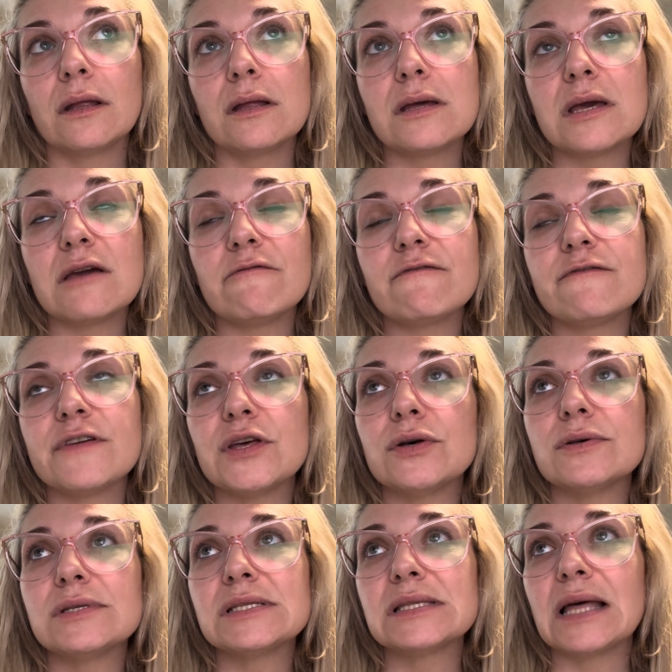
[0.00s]
It
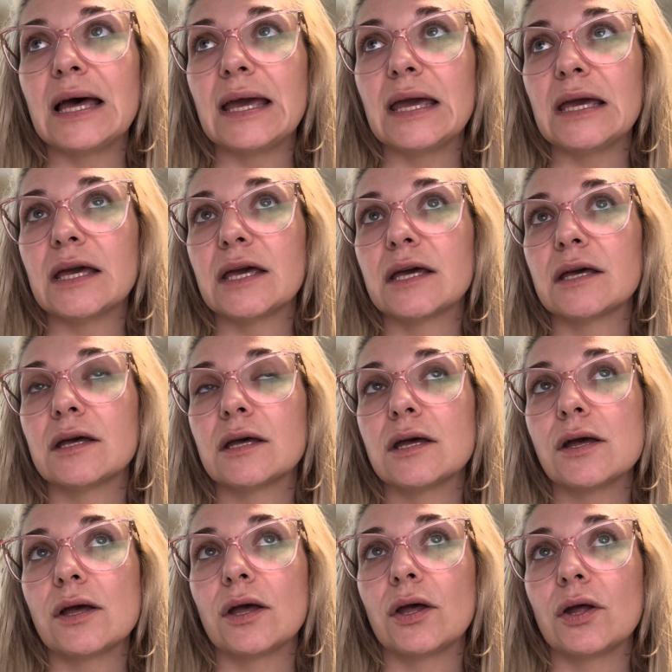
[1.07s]
feels like
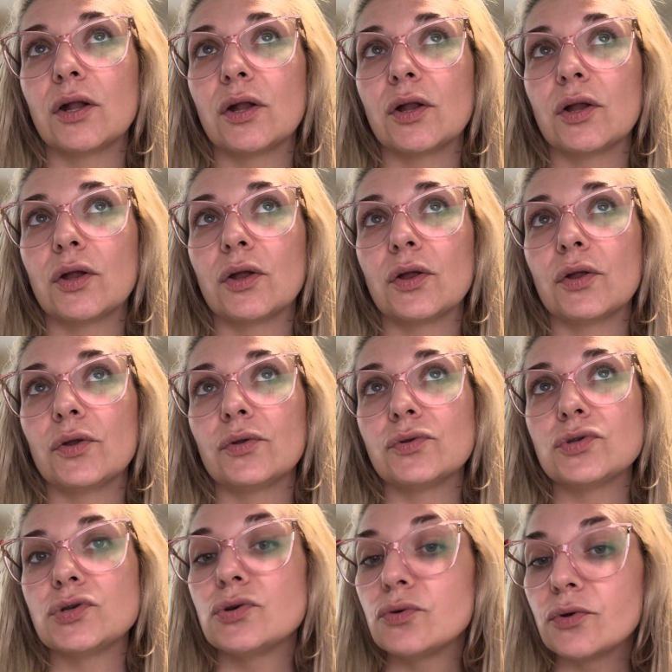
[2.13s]

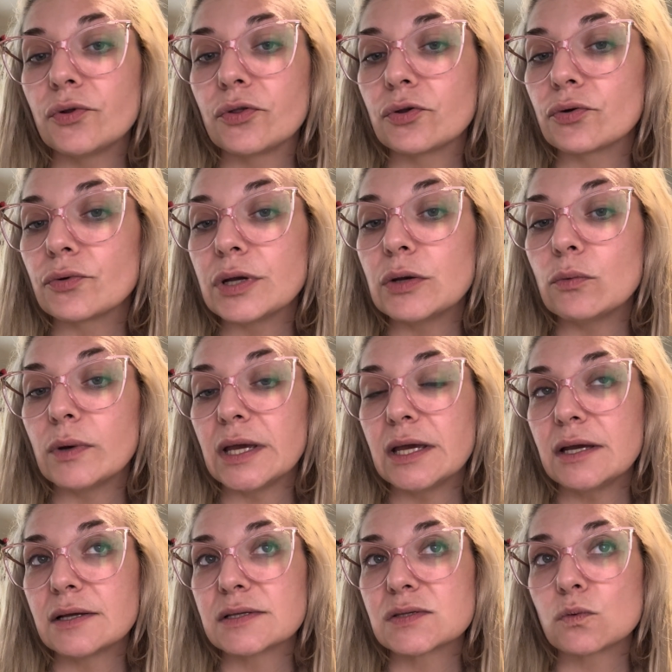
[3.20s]
2 to 3
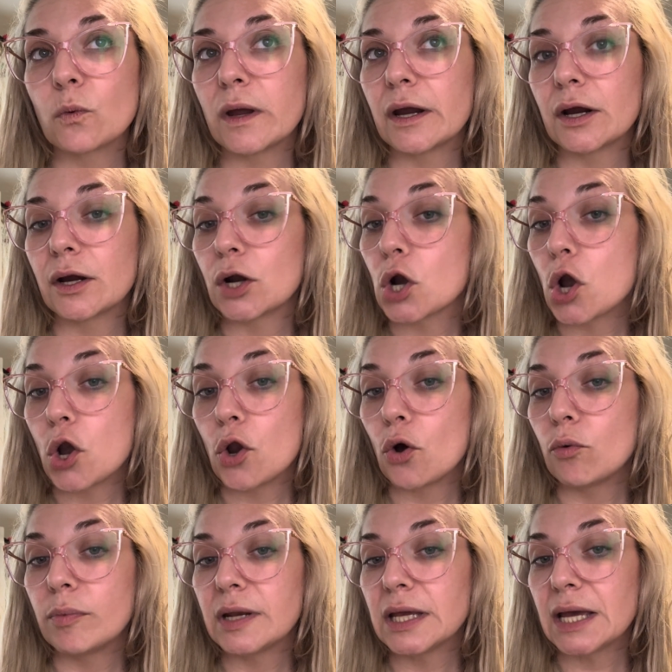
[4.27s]
weeks where
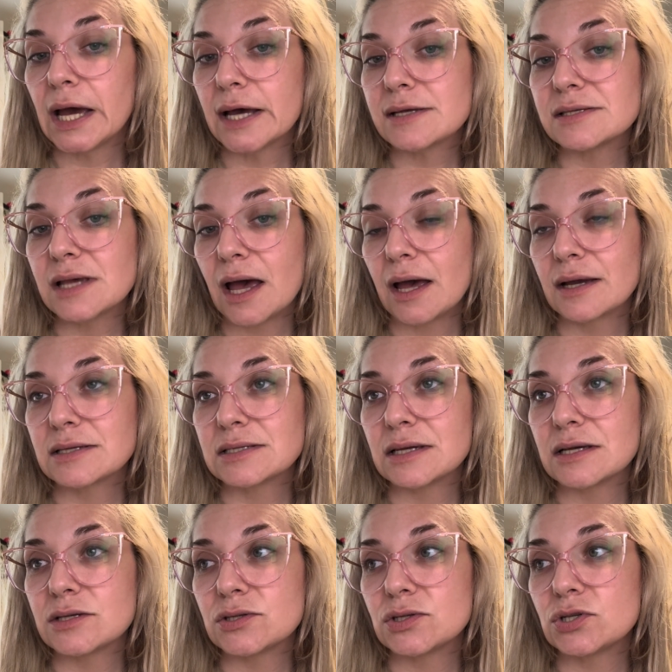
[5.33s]
nobody has
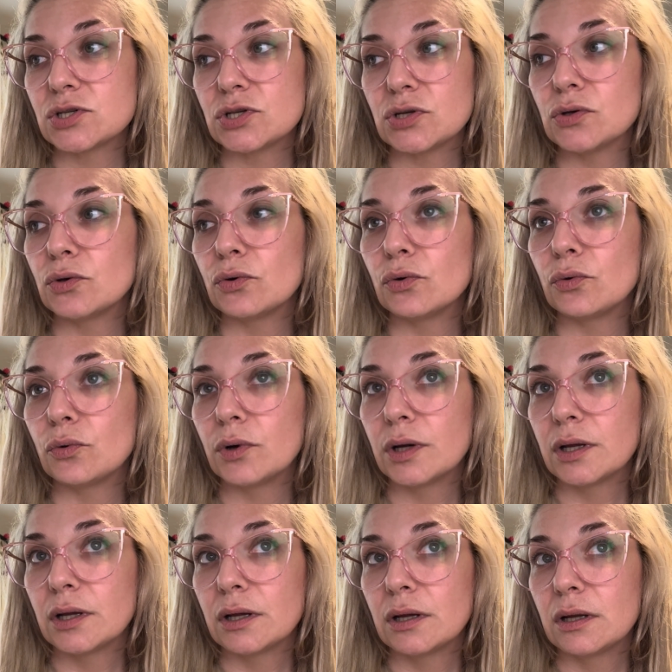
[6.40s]
access to
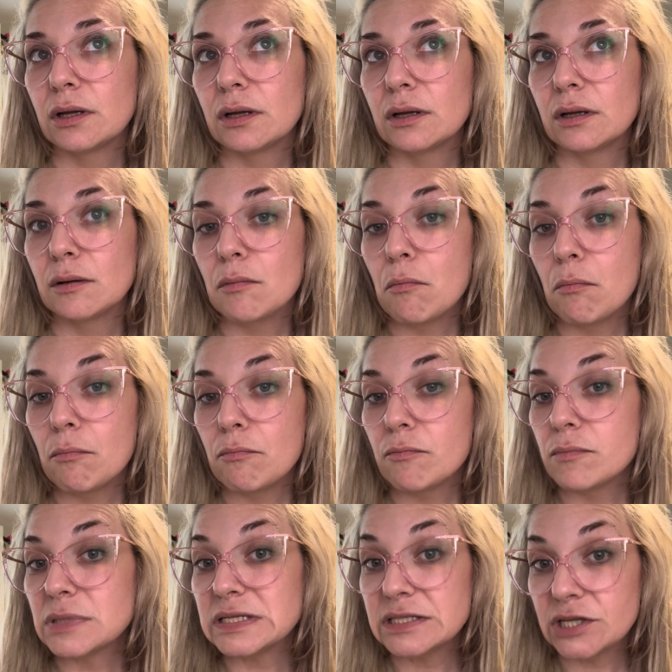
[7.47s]

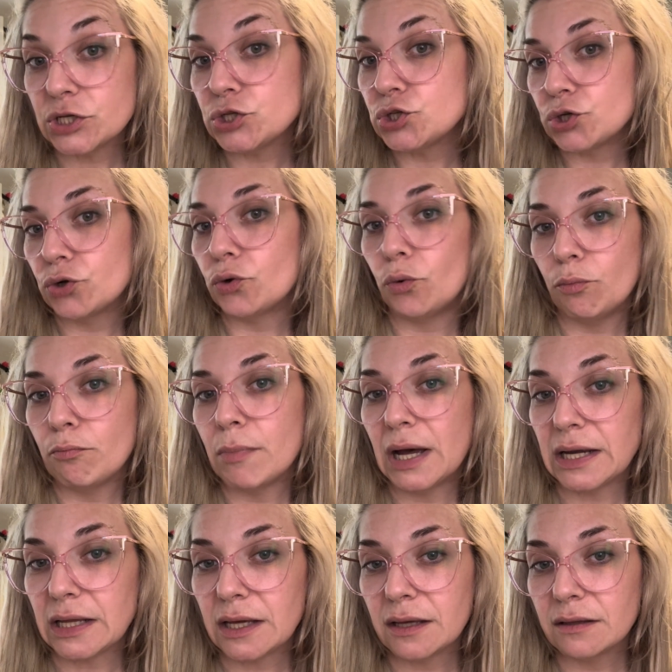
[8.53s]
digital
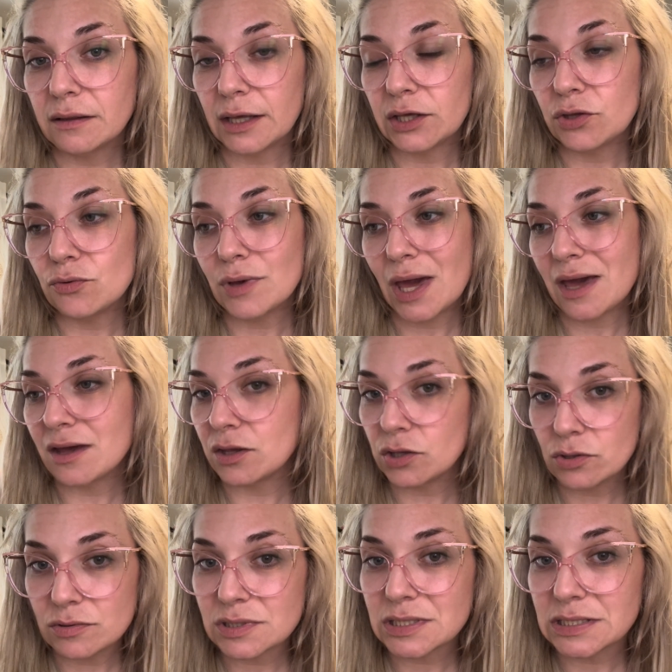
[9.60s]
money. Like, you can't
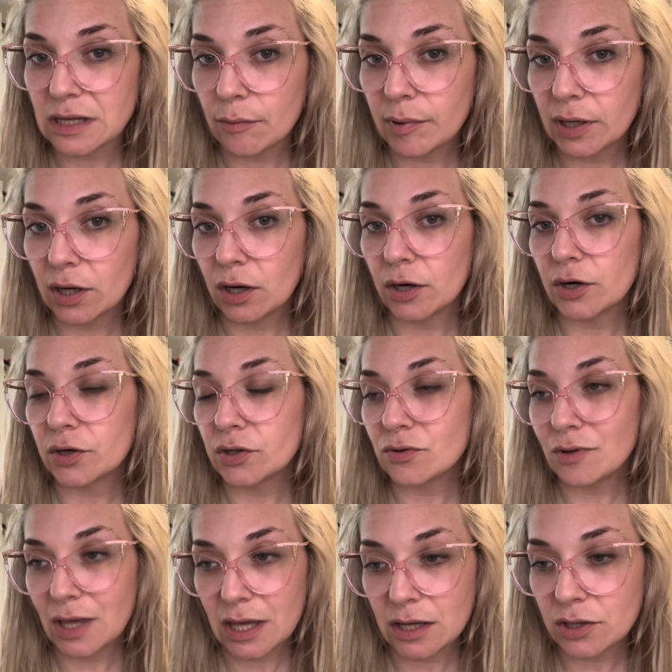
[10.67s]
use a debit card, you
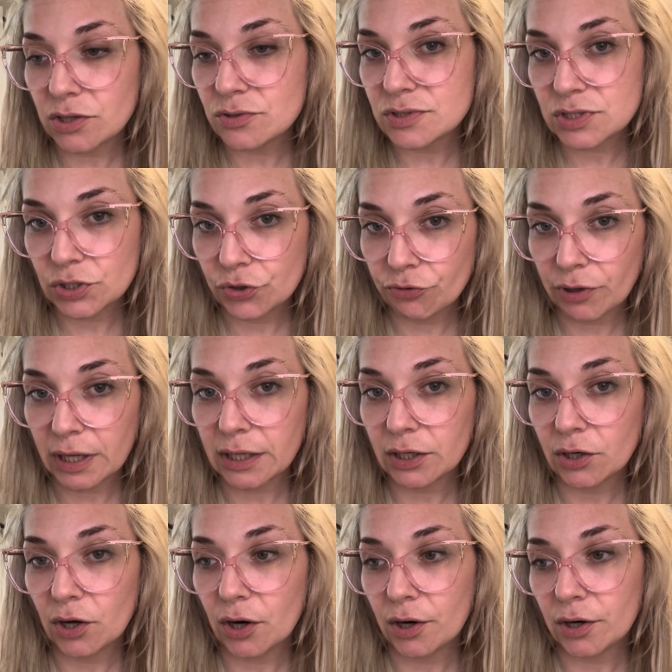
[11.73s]
can't use a credit
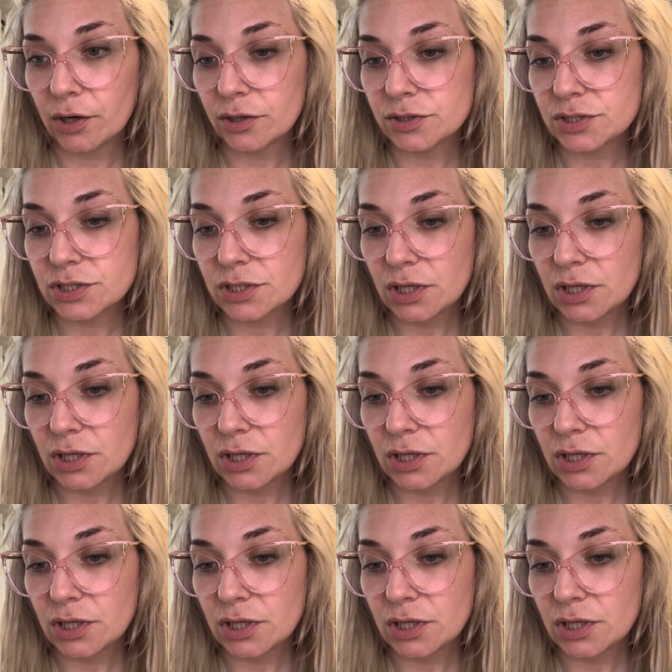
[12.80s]
card,